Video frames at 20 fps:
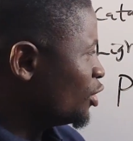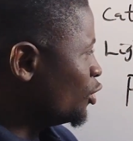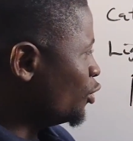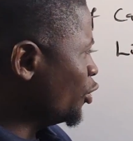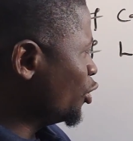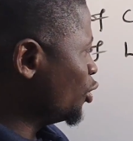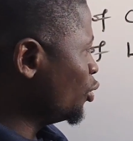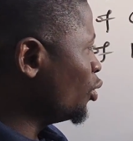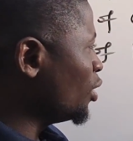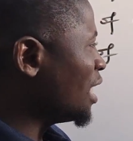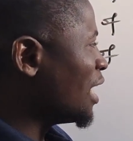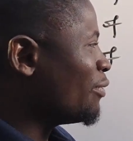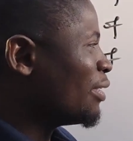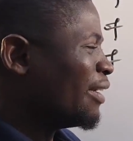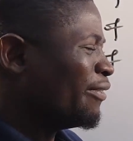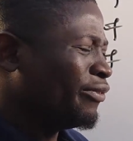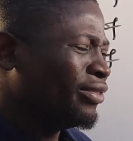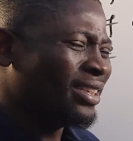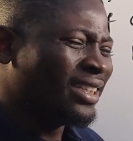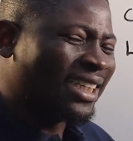you should know that we
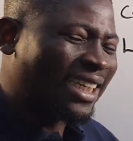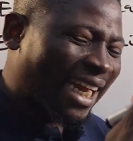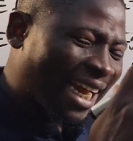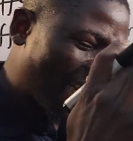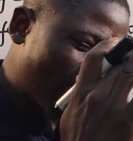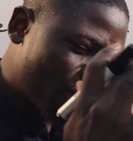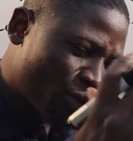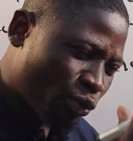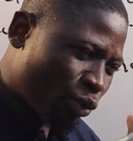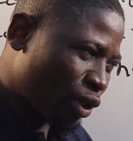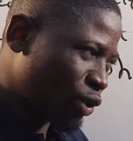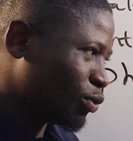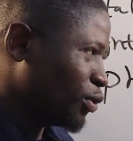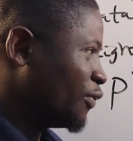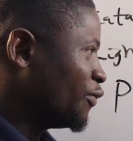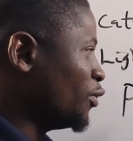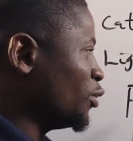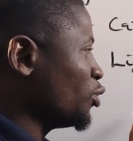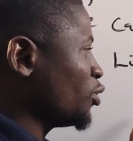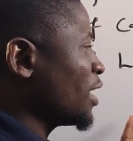have dealt what with
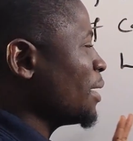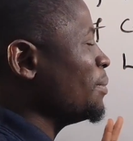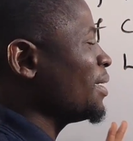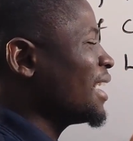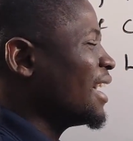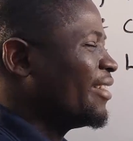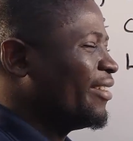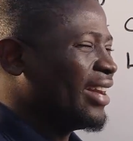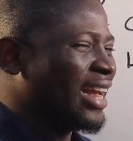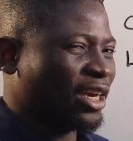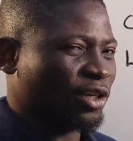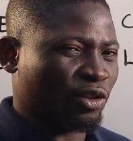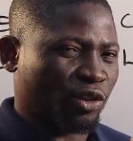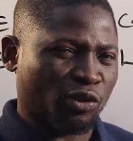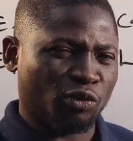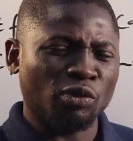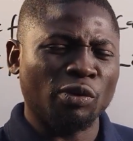photochemical reactions.